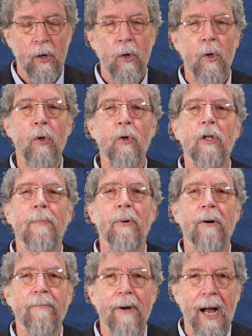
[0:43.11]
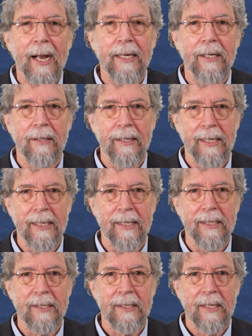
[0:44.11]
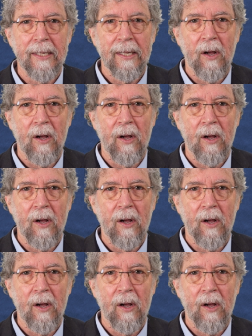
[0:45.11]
who the provider is